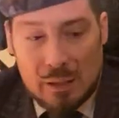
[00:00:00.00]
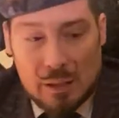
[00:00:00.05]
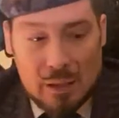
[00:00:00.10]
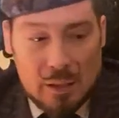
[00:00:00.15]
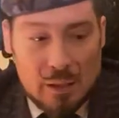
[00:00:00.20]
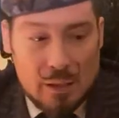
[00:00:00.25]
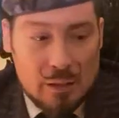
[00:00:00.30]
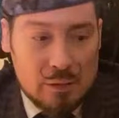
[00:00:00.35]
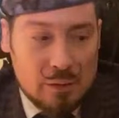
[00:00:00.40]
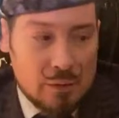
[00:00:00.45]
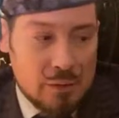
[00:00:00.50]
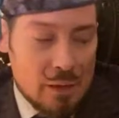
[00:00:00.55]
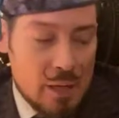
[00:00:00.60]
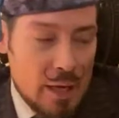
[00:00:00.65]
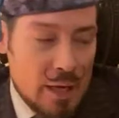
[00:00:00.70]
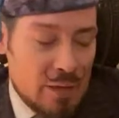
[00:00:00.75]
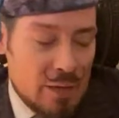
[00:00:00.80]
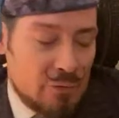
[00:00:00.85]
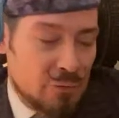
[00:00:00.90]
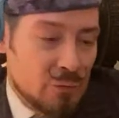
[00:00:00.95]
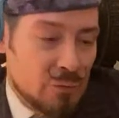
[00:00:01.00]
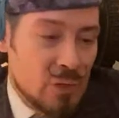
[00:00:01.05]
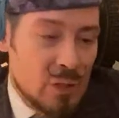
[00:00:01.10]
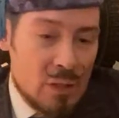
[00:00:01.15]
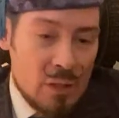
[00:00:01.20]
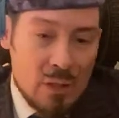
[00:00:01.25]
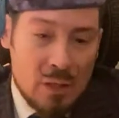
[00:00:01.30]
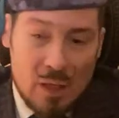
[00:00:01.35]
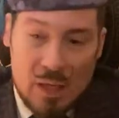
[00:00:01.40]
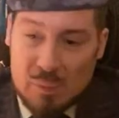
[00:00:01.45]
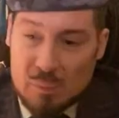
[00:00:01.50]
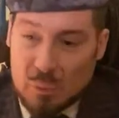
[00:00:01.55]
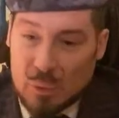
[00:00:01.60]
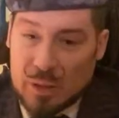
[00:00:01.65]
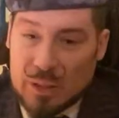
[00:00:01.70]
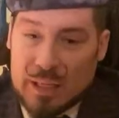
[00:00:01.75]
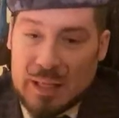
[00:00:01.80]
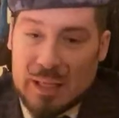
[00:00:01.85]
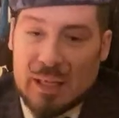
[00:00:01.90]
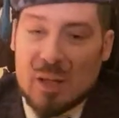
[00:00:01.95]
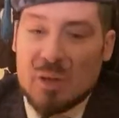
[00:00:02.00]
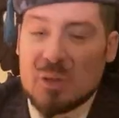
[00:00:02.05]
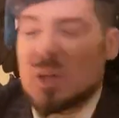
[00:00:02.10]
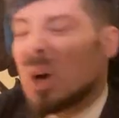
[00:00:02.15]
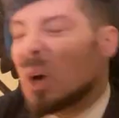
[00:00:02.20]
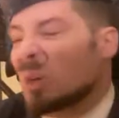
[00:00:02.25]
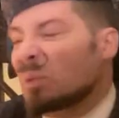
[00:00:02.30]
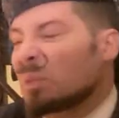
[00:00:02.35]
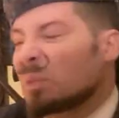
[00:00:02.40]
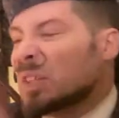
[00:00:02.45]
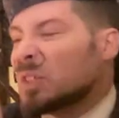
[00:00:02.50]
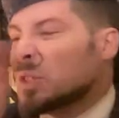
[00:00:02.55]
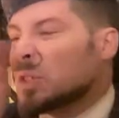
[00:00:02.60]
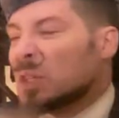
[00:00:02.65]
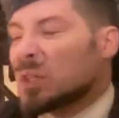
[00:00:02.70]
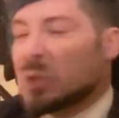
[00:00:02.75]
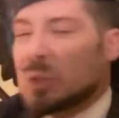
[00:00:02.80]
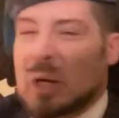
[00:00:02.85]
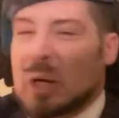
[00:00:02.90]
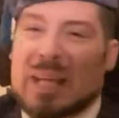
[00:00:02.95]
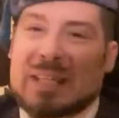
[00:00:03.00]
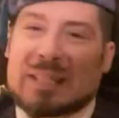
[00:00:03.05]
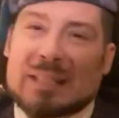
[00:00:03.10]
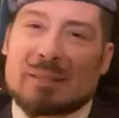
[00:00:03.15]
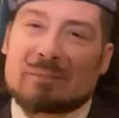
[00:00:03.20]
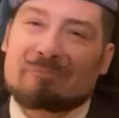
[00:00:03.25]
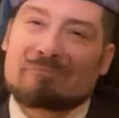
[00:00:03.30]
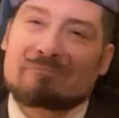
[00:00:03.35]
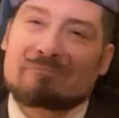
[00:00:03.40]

and I'm working. He goes, oh, it's just stress.